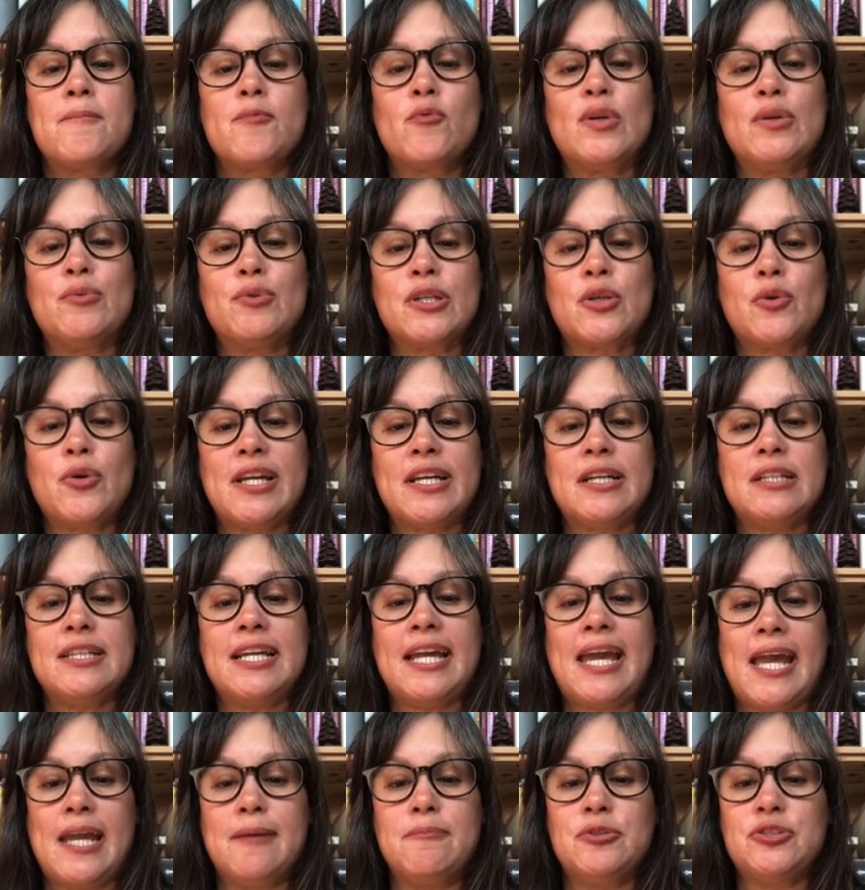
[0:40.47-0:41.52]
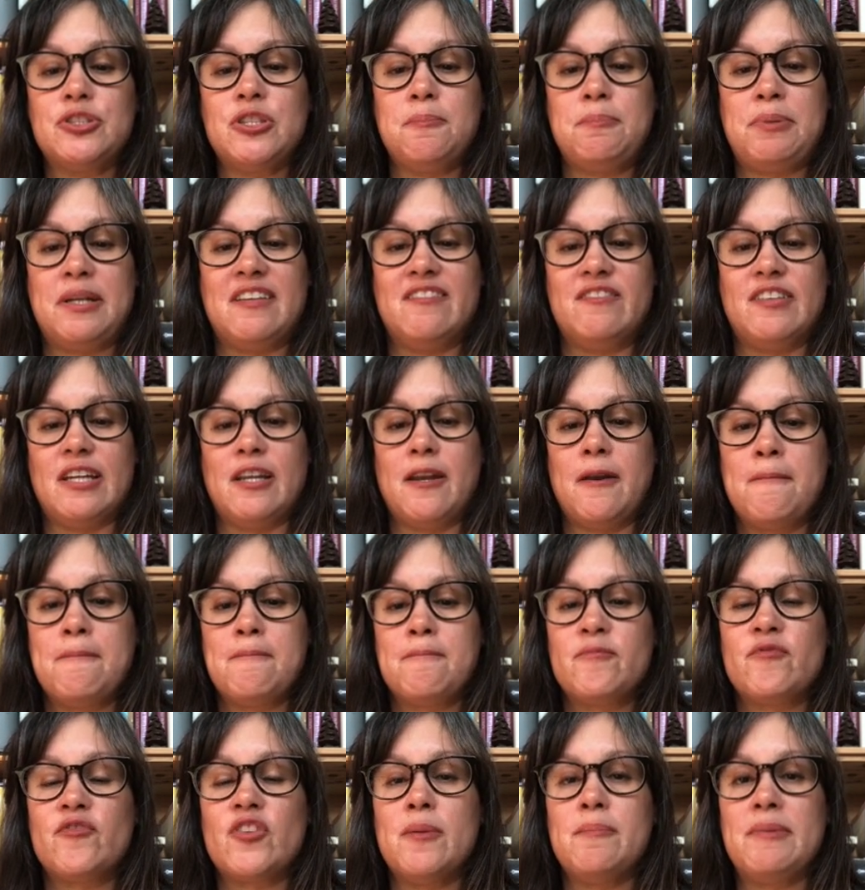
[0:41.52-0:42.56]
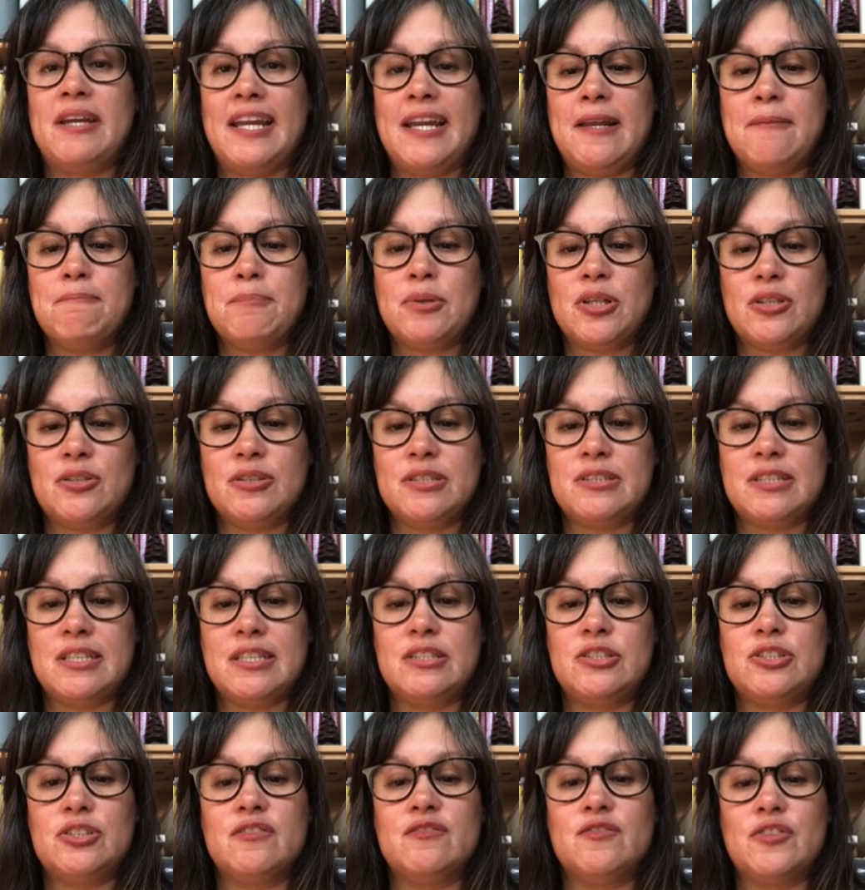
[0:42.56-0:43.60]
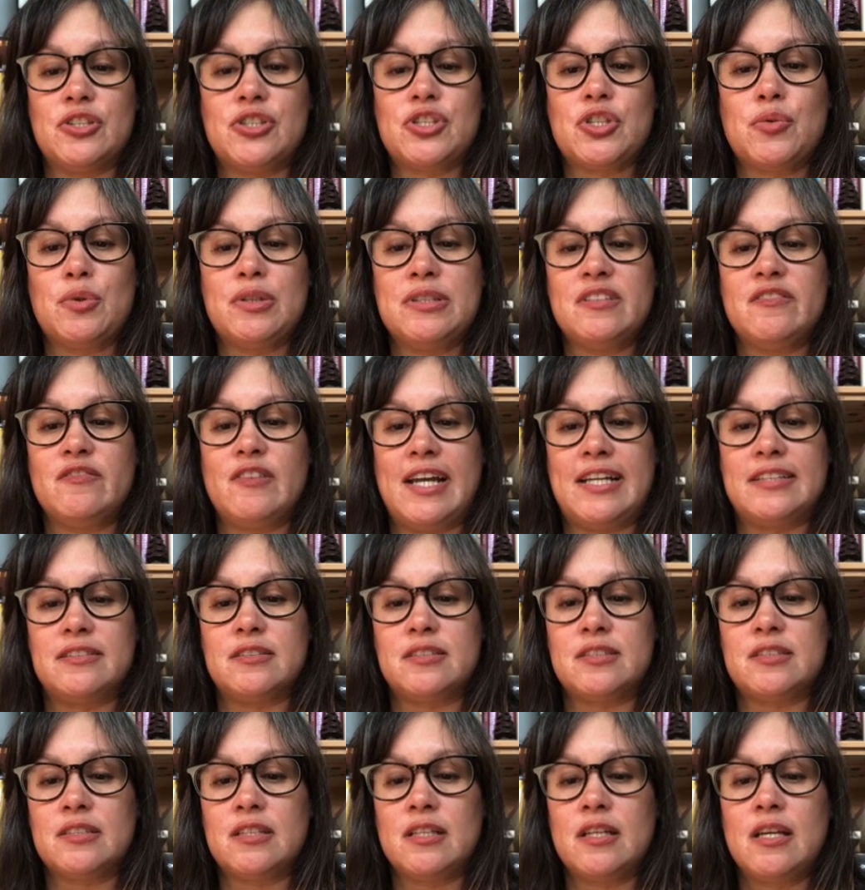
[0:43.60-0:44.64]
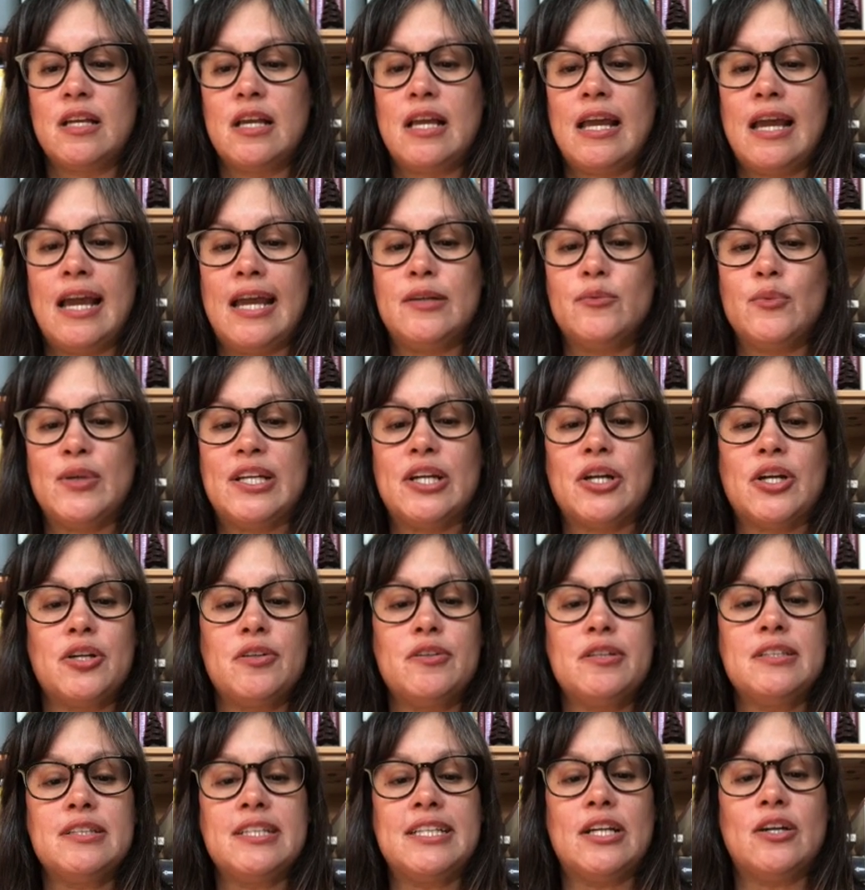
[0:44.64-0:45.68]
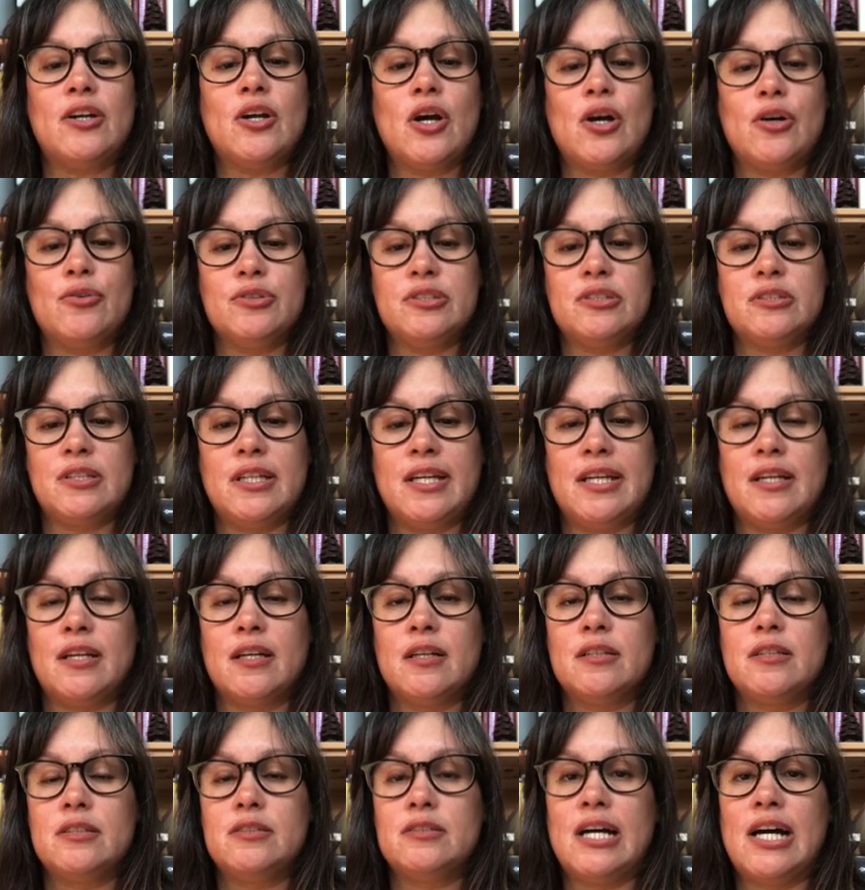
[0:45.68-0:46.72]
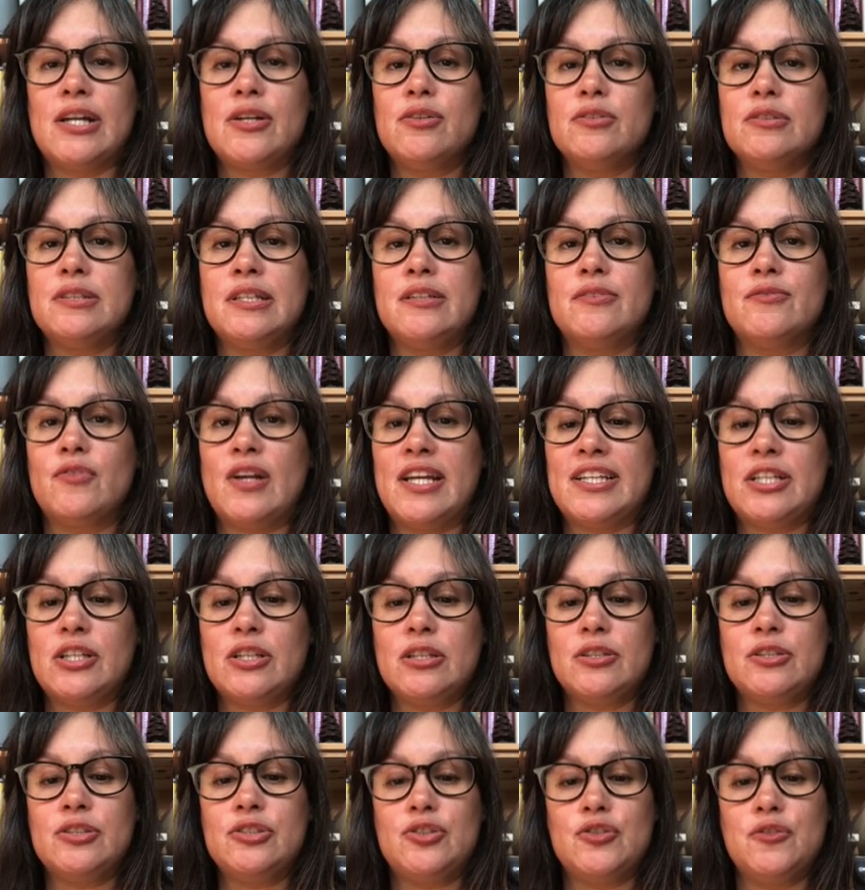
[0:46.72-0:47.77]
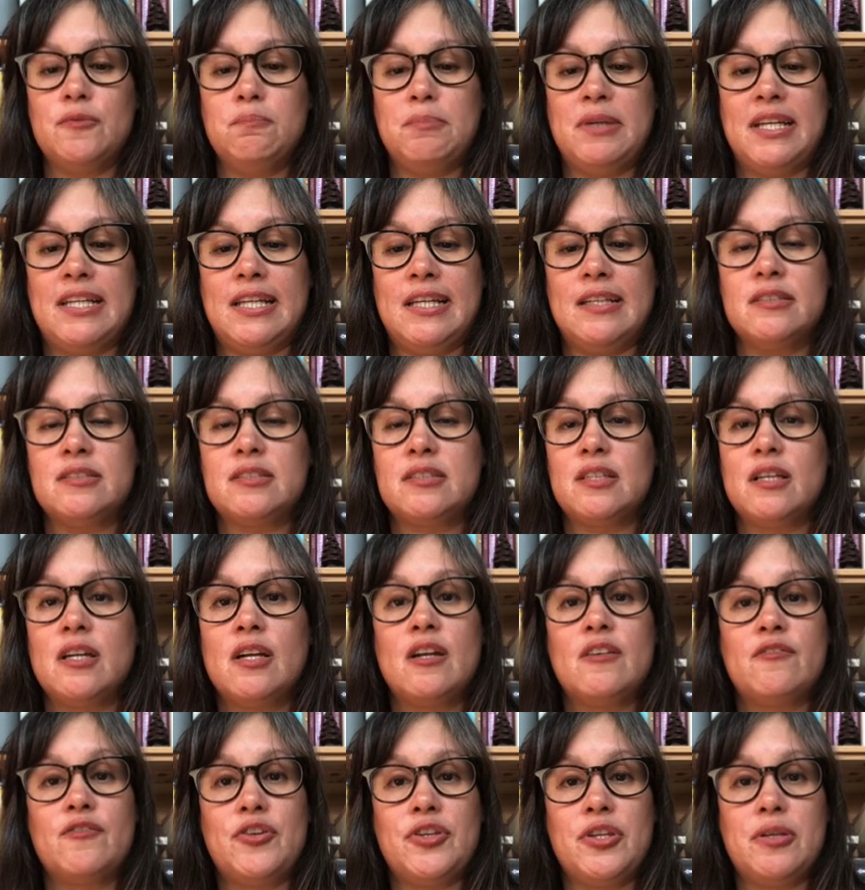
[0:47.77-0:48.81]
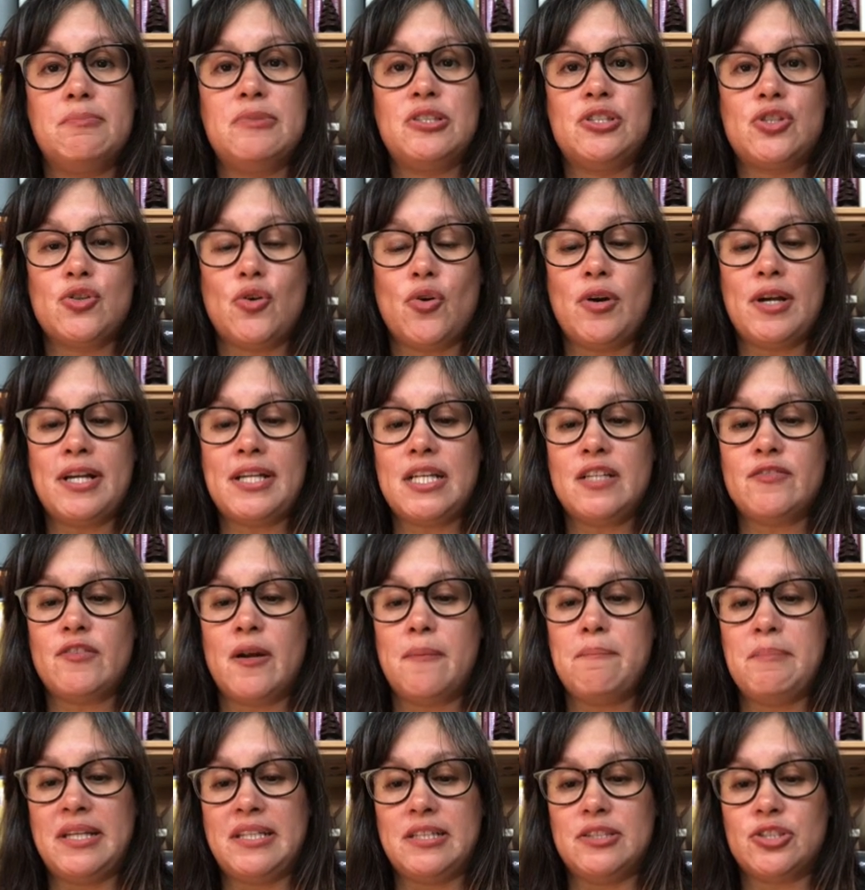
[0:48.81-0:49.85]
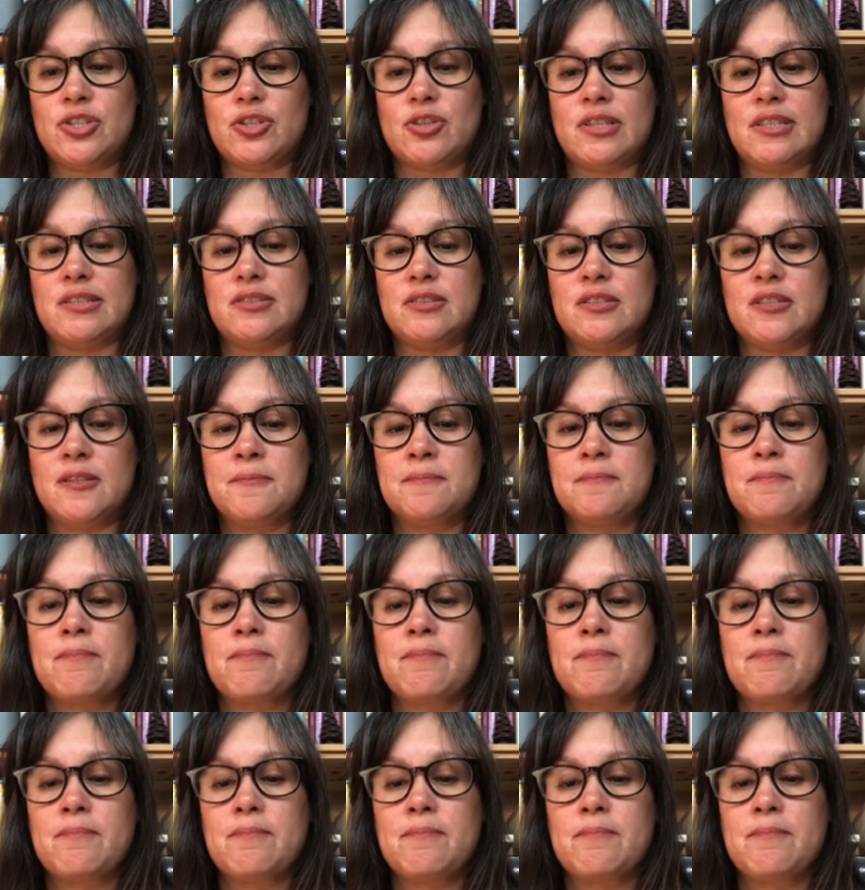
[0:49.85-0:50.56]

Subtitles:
We were quickly able to pivot from in-person to virtual events, and we currently are hosting not only regular Zoom meetings for the majority of our ministries,